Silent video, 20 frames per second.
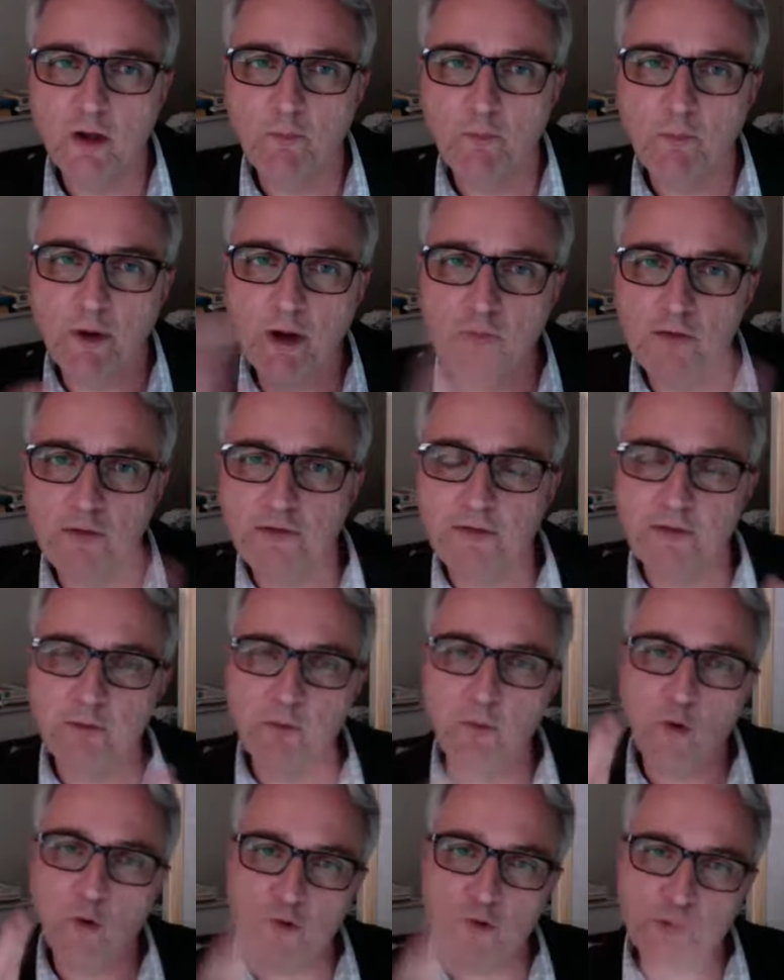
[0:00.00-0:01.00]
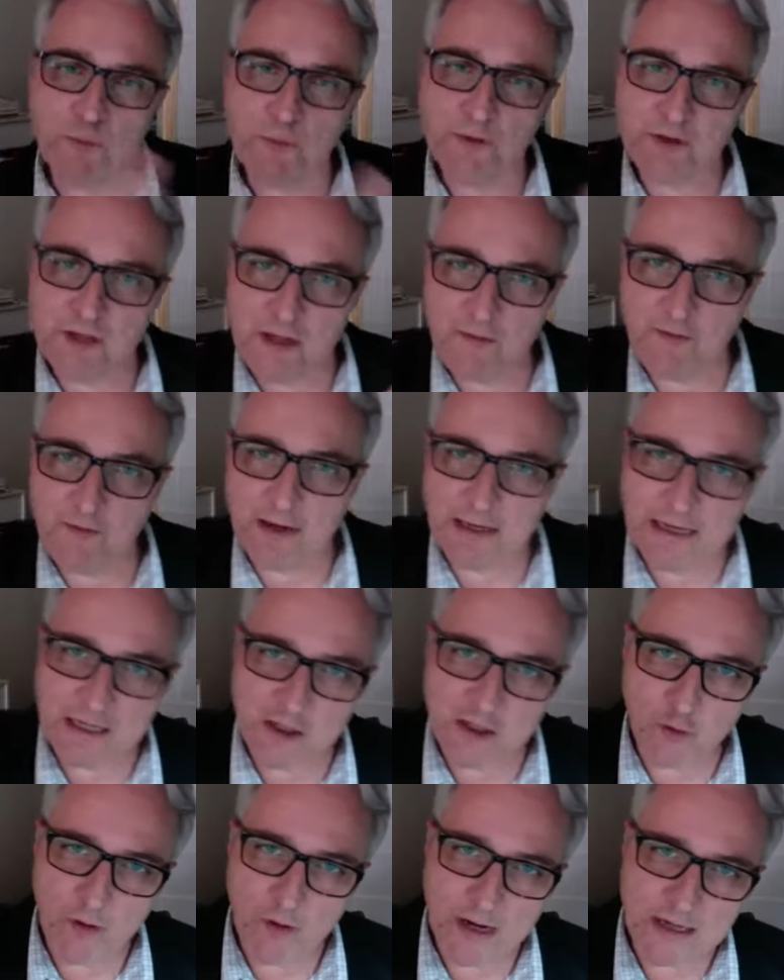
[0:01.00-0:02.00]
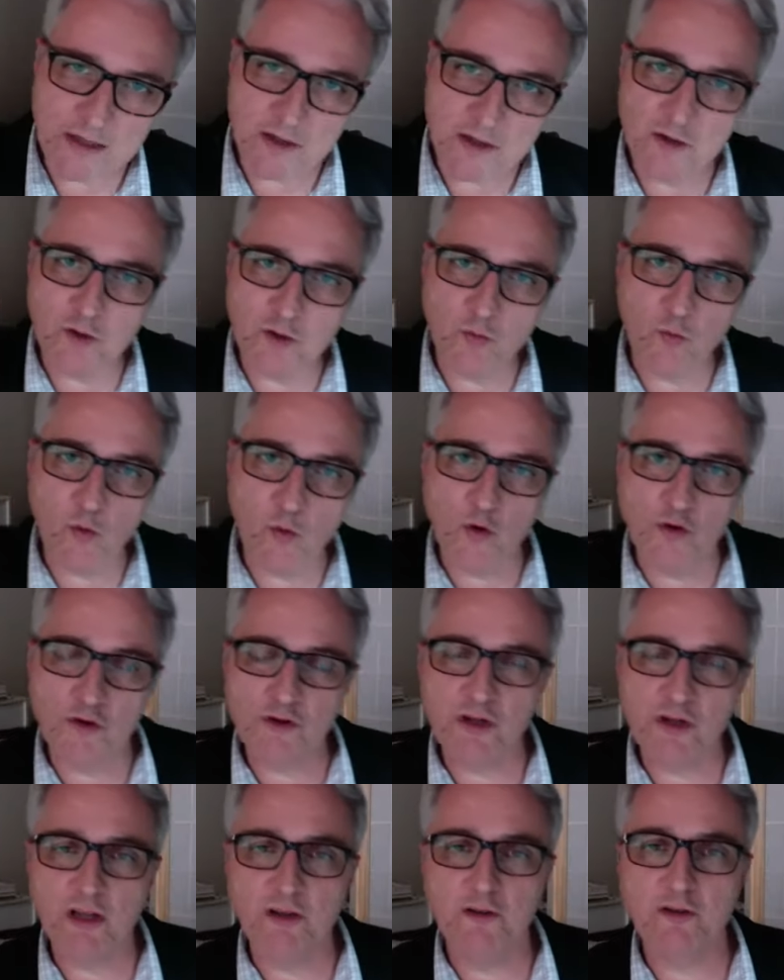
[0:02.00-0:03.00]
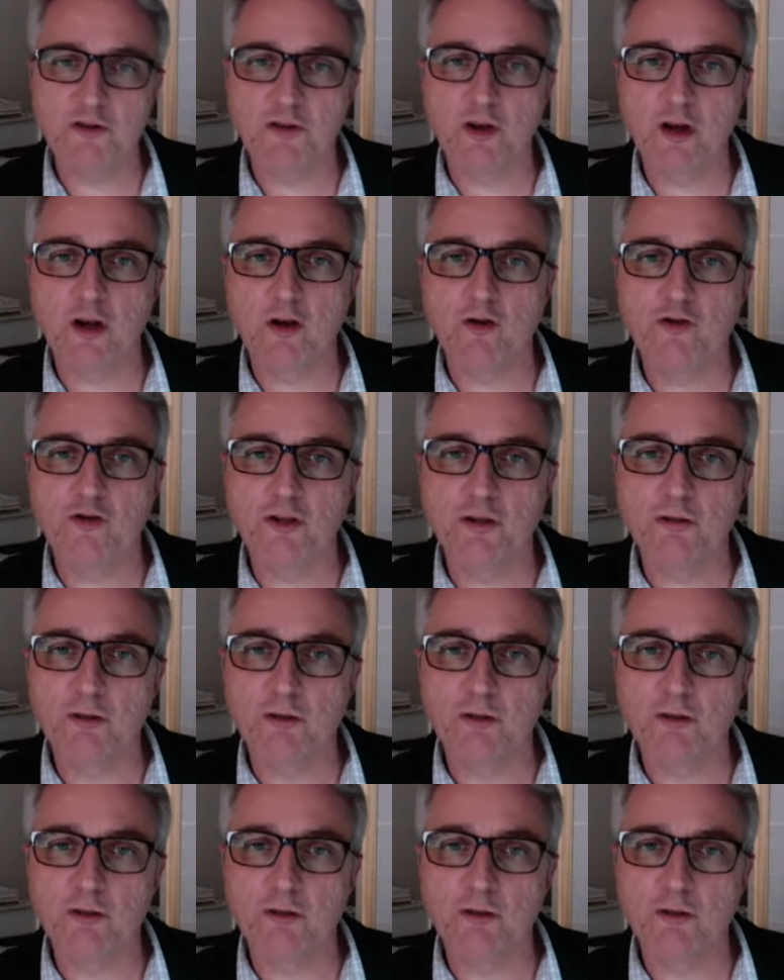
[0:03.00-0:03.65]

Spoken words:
both more specifically directed towards seller disclosure,